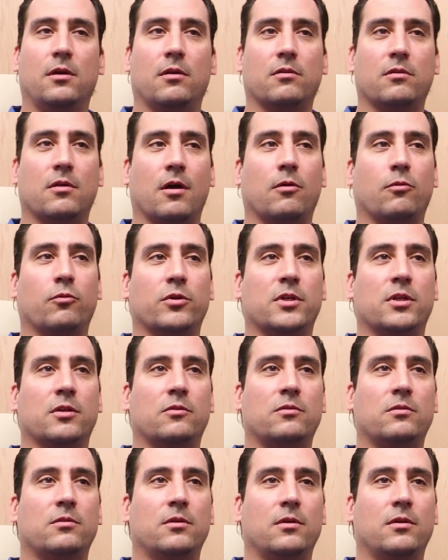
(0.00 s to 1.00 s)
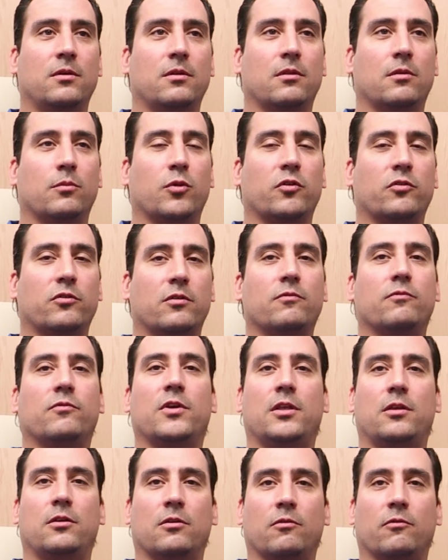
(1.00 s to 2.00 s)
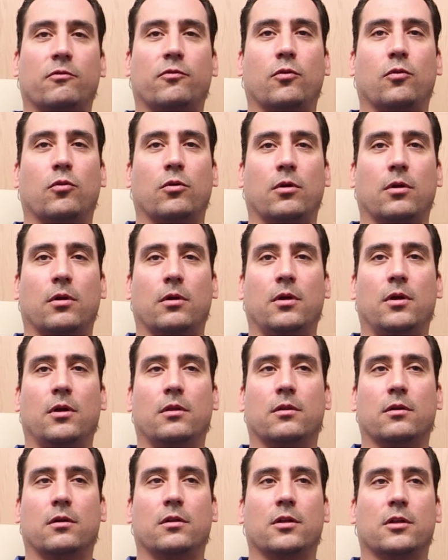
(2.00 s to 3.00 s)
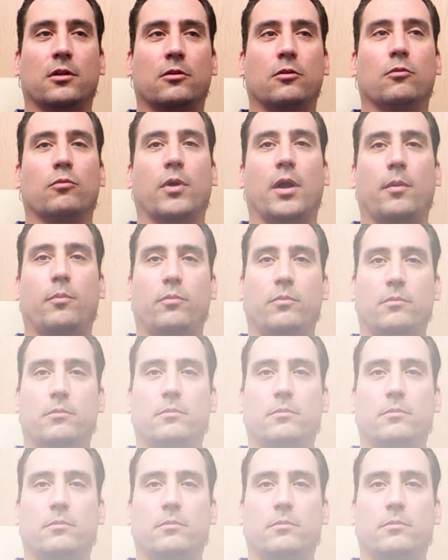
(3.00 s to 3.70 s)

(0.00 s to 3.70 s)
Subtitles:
not when it's the most convenient for the clinical rep.